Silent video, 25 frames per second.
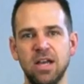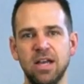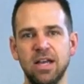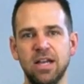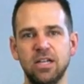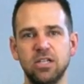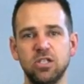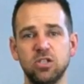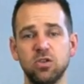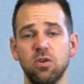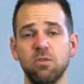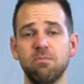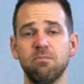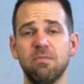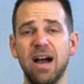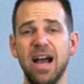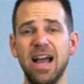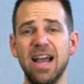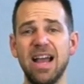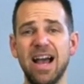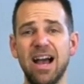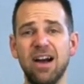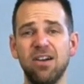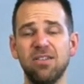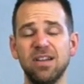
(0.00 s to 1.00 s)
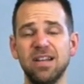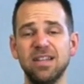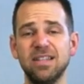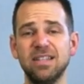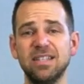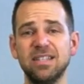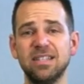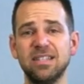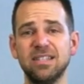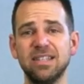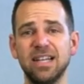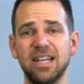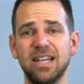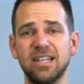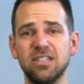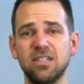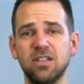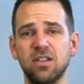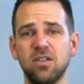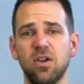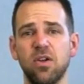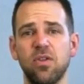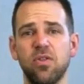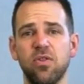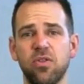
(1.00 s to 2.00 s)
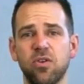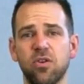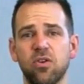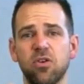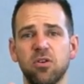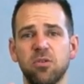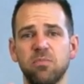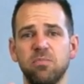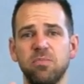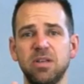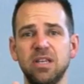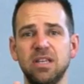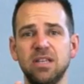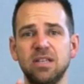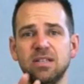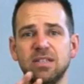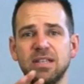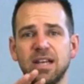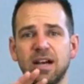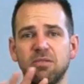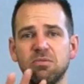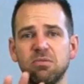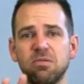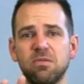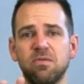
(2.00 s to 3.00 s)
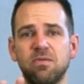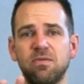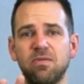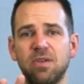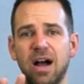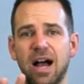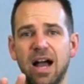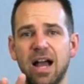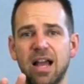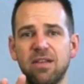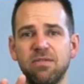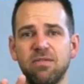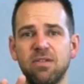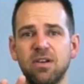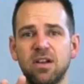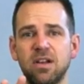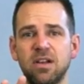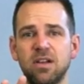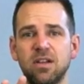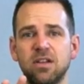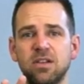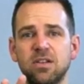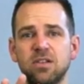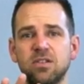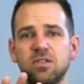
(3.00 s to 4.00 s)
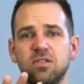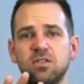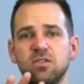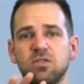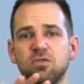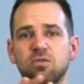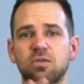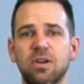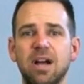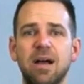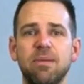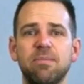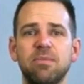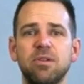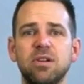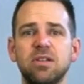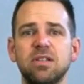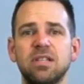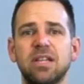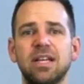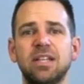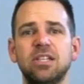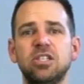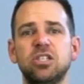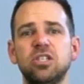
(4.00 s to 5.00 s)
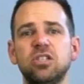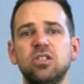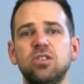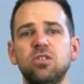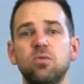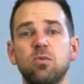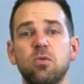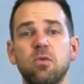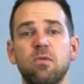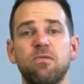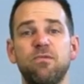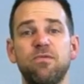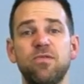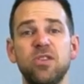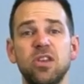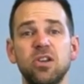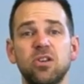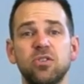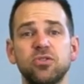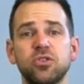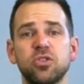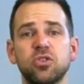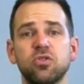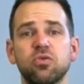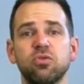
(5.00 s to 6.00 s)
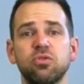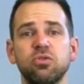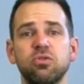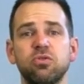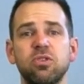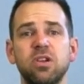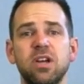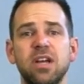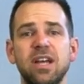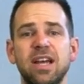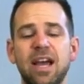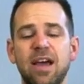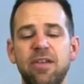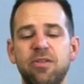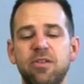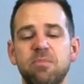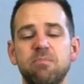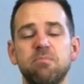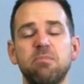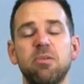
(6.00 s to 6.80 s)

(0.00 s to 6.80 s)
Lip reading: And so in my outline, this is actually the third piece out of 5. So you grab their attention, you reveal truth, and then